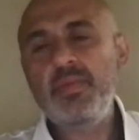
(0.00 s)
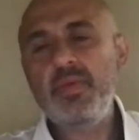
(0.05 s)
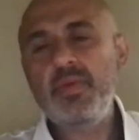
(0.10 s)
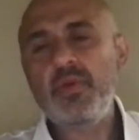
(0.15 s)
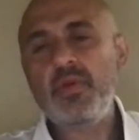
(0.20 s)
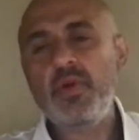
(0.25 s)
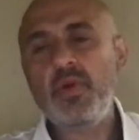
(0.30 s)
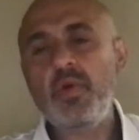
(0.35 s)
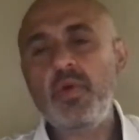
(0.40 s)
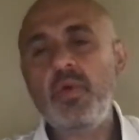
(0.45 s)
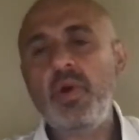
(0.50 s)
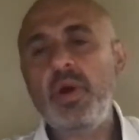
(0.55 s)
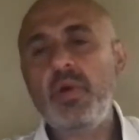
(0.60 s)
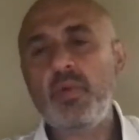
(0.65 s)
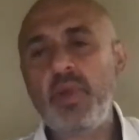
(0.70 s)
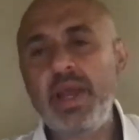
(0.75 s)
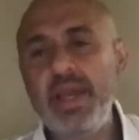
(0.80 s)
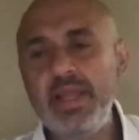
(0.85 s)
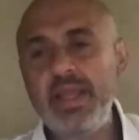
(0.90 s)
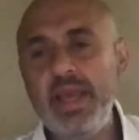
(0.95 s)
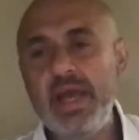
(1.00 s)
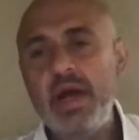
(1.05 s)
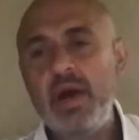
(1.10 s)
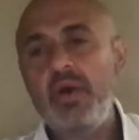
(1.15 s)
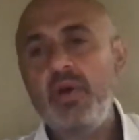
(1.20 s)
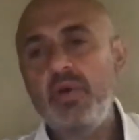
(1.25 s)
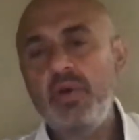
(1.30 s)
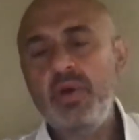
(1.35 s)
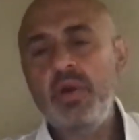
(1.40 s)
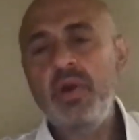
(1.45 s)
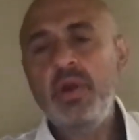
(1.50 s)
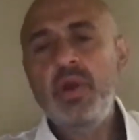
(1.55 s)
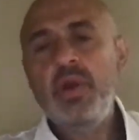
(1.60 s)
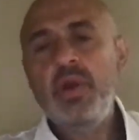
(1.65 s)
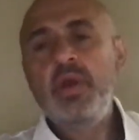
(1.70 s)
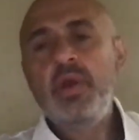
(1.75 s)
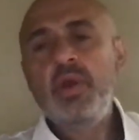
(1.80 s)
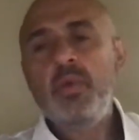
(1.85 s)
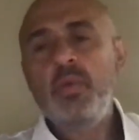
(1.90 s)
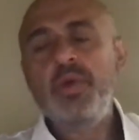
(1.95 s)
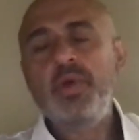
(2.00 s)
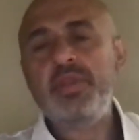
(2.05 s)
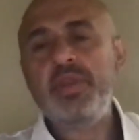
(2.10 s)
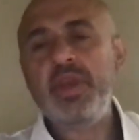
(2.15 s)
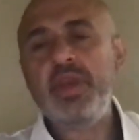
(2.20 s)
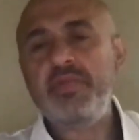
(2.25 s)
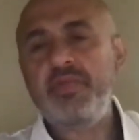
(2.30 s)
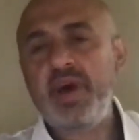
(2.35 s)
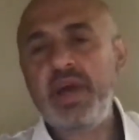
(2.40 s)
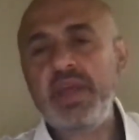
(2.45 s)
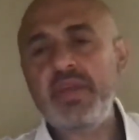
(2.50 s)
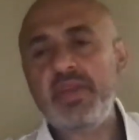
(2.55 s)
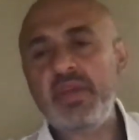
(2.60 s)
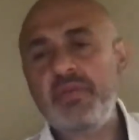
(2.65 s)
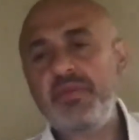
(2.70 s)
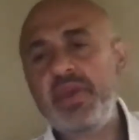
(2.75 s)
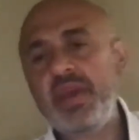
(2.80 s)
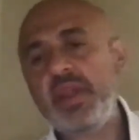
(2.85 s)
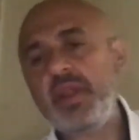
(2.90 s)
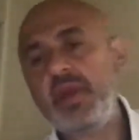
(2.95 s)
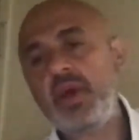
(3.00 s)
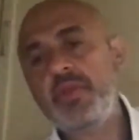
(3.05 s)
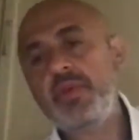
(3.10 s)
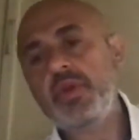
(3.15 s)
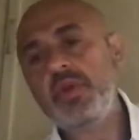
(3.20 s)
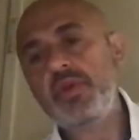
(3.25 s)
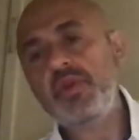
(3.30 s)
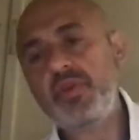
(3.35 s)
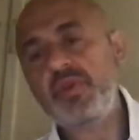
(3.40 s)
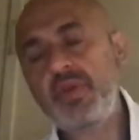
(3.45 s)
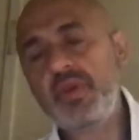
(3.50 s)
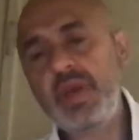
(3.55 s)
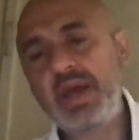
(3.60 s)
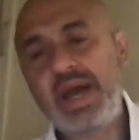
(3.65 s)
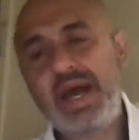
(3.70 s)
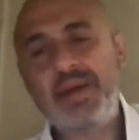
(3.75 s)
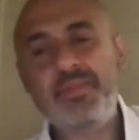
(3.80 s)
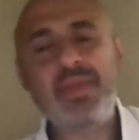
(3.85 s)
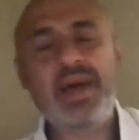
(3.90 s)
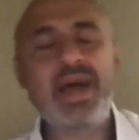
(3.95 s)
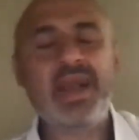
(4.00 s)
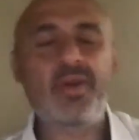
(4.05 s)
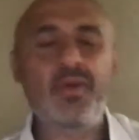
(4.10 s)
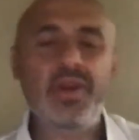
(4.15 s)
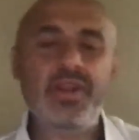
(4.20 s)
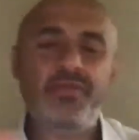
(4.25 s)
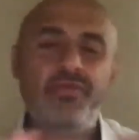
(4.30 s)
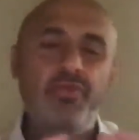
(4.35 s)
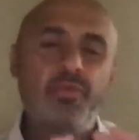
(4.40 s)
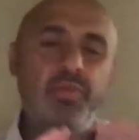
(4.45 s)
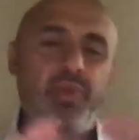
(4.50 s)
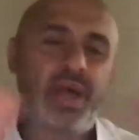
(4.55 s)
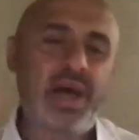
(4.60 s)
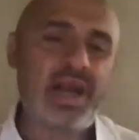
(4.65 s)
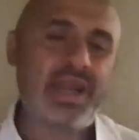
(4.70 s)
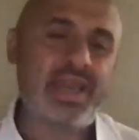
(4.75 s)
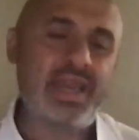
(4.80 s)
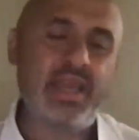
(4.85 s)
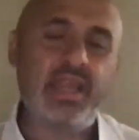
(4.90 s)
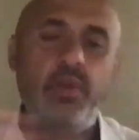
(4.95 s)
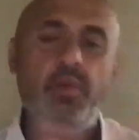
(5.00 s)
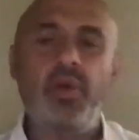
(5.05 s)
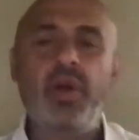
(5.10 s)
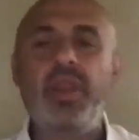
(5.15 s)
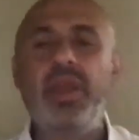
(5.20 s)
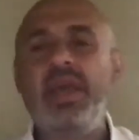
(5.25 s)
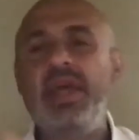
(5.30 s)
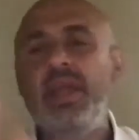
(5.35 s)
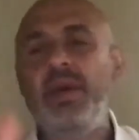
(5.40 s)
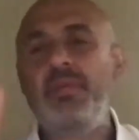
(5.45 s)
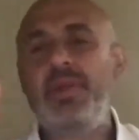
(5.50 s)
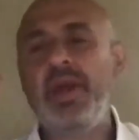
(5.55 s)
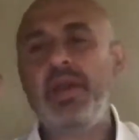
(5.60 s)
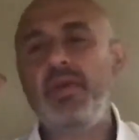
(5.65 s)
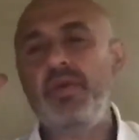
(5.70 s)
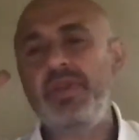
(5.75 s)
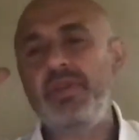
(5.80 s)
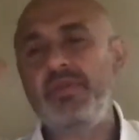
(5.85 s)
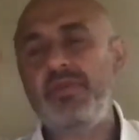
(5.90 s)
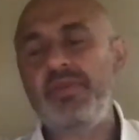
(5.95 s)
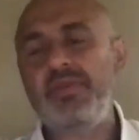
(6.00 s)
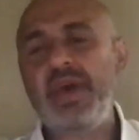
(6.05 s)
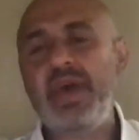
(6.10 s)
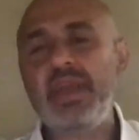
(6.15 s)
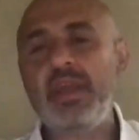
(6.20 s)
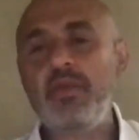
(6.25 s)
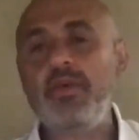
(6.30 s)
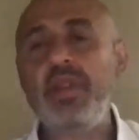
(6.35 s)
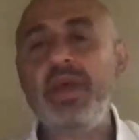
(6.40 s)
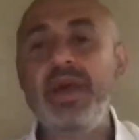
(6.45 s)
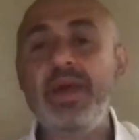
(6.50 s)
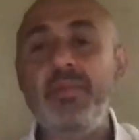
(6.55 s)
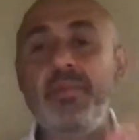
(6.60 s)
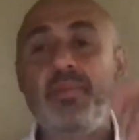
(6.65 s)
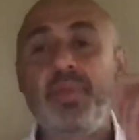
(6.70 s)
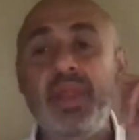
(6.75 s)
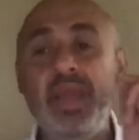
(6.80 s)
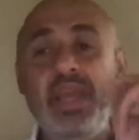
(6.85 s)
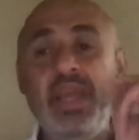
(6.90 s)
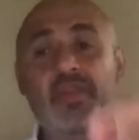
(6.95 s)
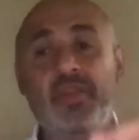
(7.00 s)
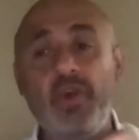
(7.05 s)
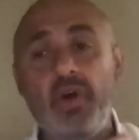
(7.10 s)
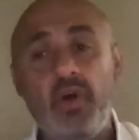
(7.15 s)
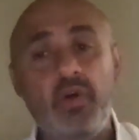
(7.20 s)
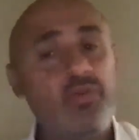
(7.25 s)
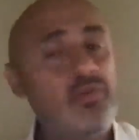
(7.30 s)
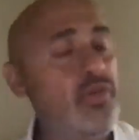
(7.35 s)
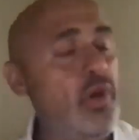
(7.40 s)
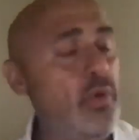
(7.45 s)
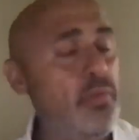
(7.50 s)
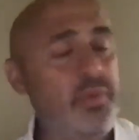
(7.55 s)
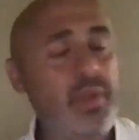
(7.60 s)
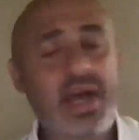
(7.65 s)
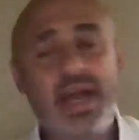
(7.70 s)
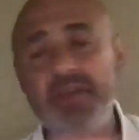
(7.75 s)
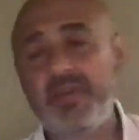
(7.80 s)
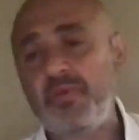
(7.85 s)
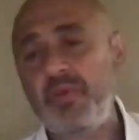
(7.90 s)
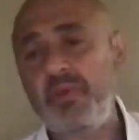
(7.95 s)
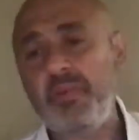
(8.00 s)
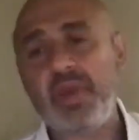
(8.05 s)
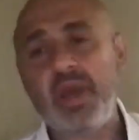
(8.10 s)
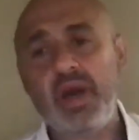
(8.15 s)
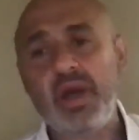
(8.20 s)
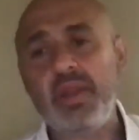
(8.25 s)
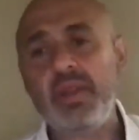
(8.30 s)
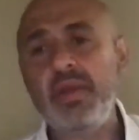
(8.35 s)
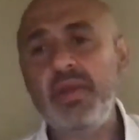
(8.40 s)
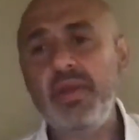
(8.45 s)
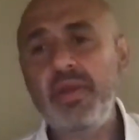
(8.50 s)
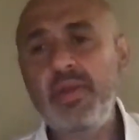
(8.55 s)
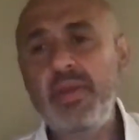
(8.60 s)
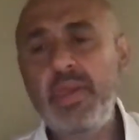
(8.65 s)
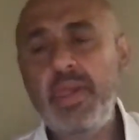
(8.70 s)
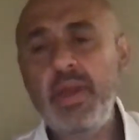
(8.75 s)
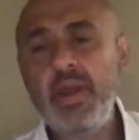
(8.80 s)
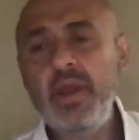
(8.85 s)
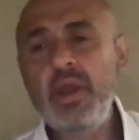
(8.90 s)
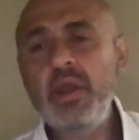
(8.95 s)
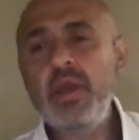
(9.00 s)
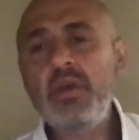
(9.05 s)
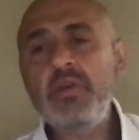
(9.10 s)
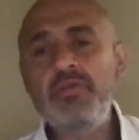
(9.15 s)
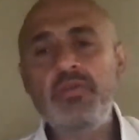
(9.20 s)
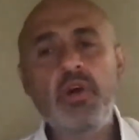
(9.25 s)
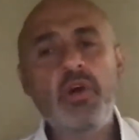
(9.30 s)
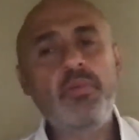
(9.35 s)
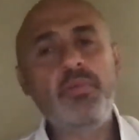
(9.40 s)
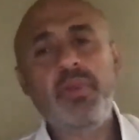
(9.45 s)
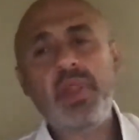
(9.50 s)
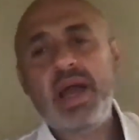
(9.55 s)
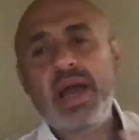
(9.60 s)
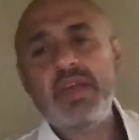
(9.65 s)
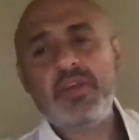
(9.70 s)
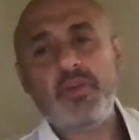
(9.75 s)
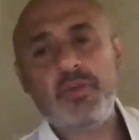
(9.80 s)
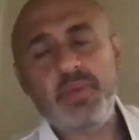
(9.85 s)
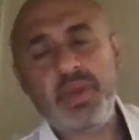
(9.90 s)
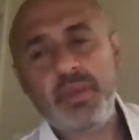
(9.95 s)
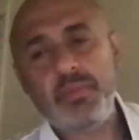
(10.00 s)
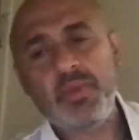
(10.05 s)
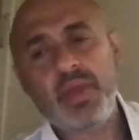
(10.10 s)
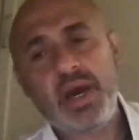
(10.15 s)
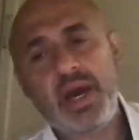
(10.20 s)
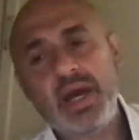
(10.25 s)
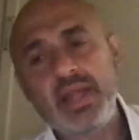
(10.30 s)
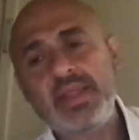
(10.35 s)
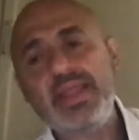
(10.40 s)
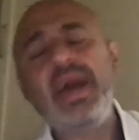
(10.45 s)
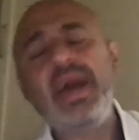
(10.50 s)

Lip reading: So right now, with the advice of Ed and others, I'm not going to block anyone and I'm not going to attack anyone. Please, though, don't blaspheme God. Don't blaspheme God.